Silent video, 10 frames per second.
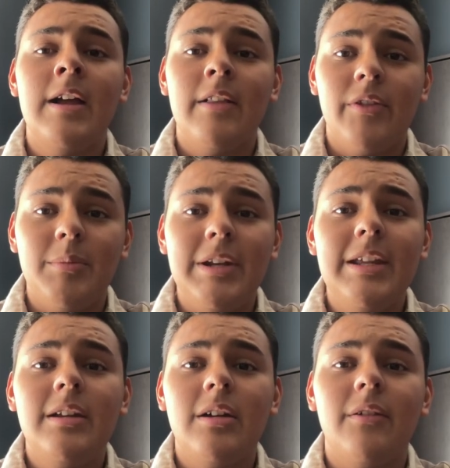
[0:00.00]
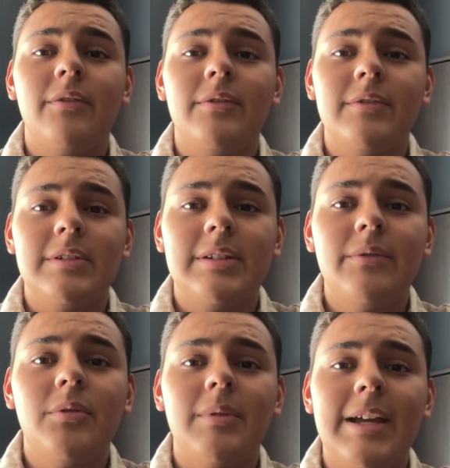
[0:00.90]
The meaning of
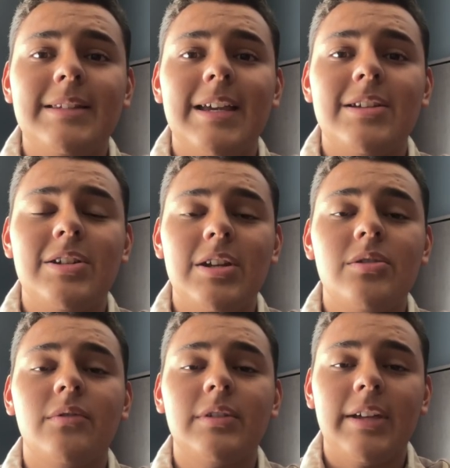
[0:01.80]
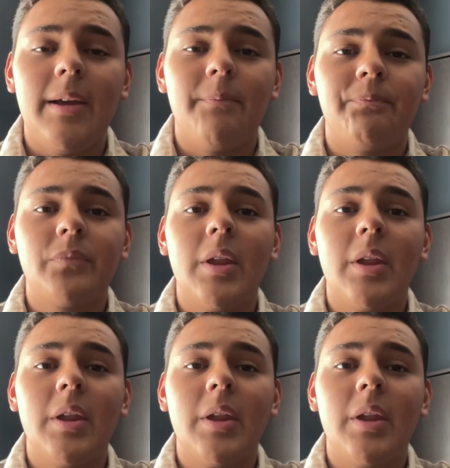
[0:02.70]
civil rights has changed over time,